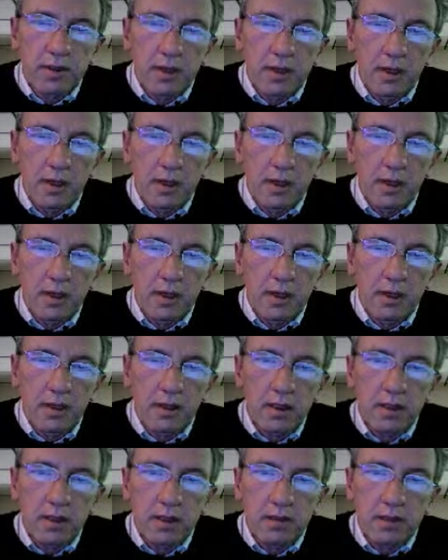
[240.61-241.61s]
data, and
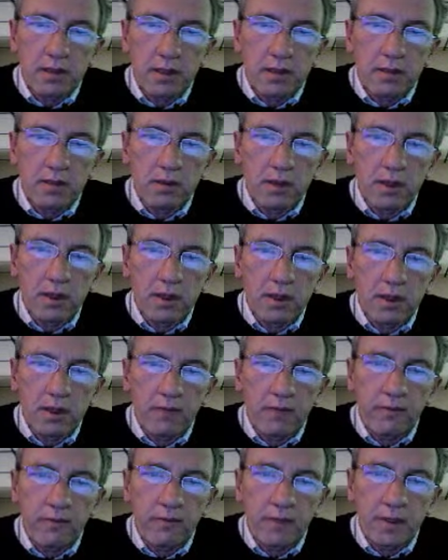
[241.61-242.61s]
then you say, okay,
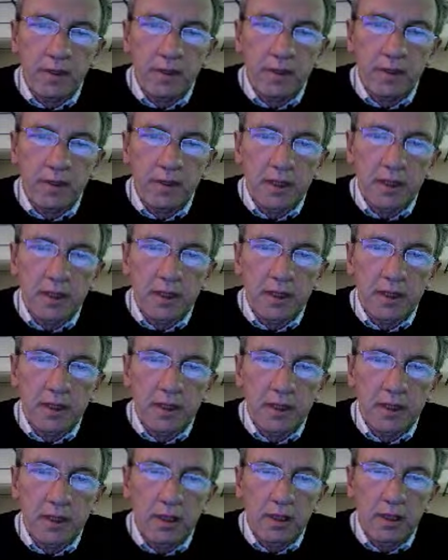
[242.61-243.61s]
on the next
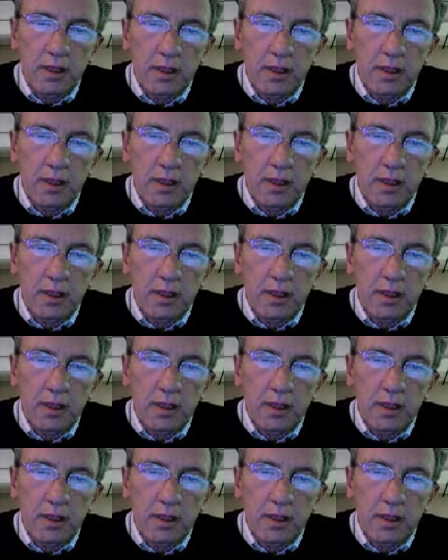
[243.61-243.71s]
day